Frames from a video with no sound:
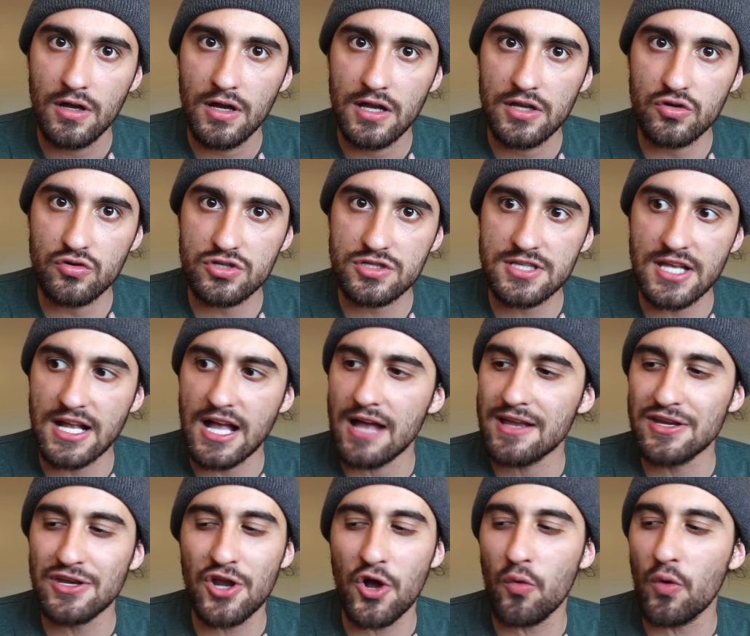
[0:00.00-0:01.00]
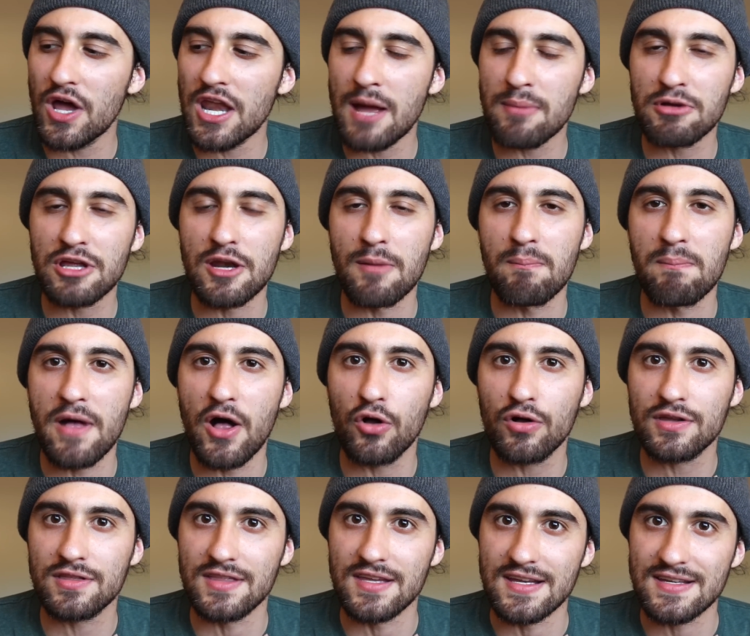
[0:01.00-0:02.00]
And you're just like, you know what, I'm gonna
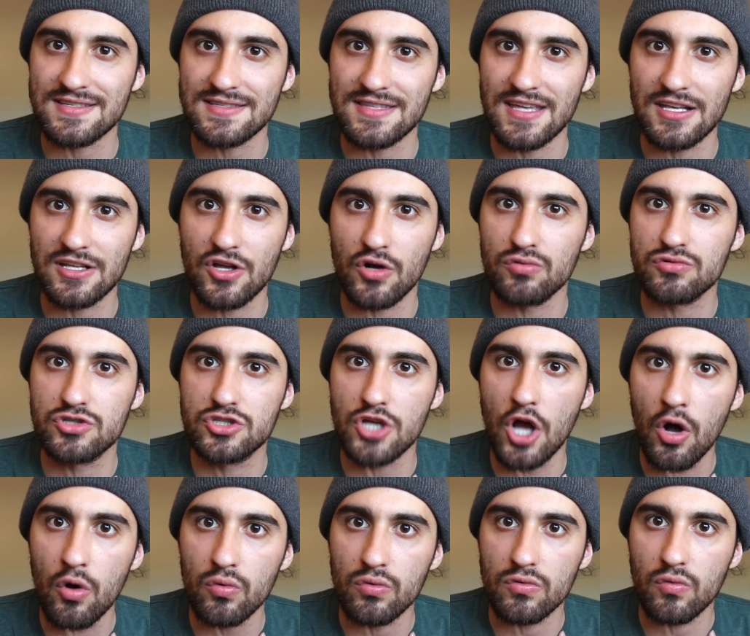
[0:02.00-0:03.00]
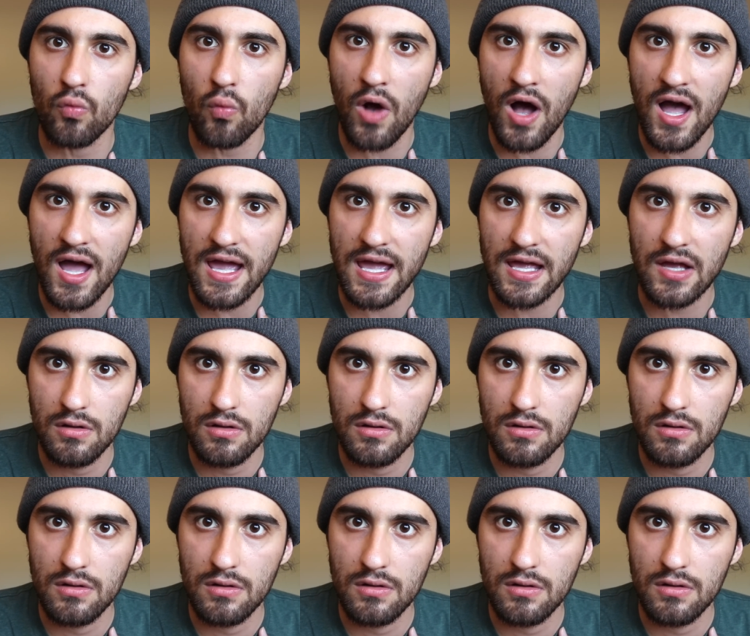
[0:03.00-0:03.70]
milk this. They'd go, don't, why?